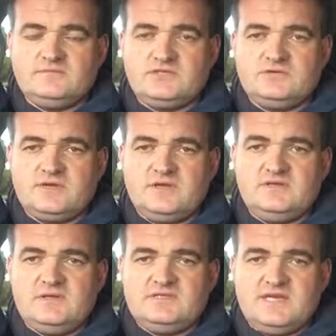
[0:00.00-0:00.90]
So
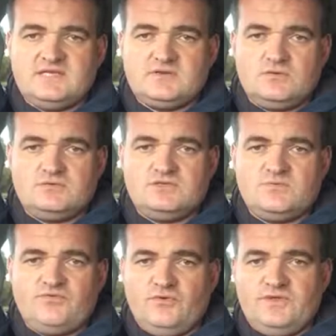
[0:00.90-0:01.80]
trying to assess horses
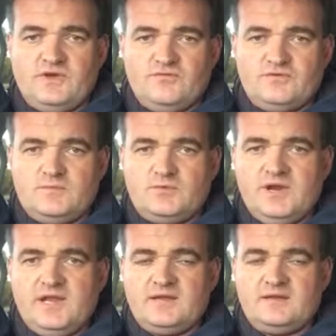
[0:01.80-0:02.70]
before they go for a
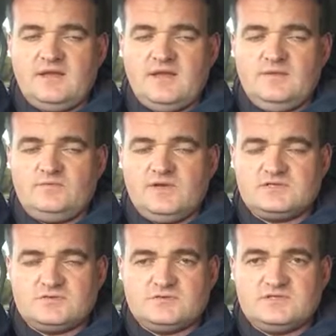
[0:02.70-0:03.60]
break,
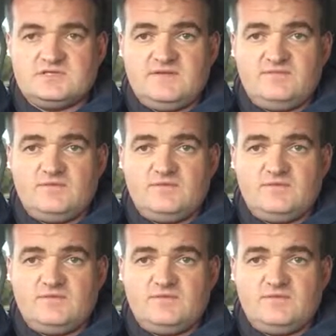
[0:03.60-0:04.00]
race horses.